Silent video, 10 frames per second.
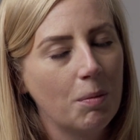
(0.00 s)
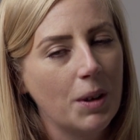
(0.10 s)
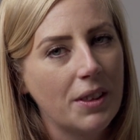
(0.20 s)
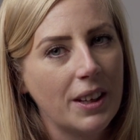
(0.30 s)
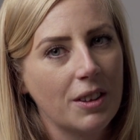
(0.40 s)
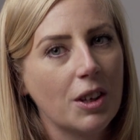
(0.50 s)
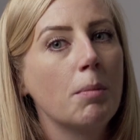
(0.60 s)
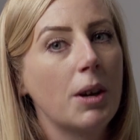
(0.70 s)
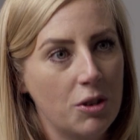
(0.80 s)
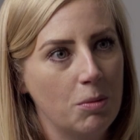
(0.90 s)
we think the
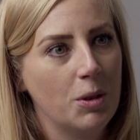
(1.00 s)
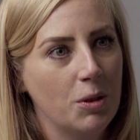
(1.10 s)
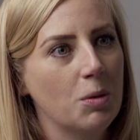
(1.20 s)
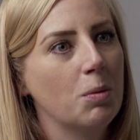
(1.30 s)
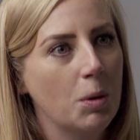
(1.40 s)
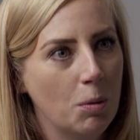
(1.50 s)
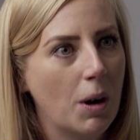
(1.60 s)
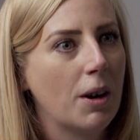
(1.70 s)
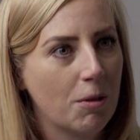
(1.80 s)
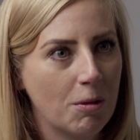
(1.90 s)
commercial model will
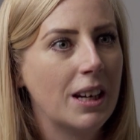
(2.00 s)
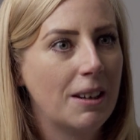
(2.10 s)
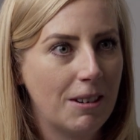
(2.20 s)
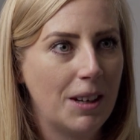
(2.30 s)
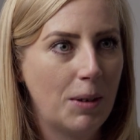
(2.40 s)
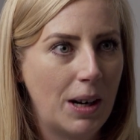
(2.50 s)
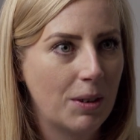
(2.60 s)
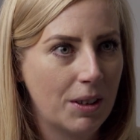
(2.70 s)
work really, really well,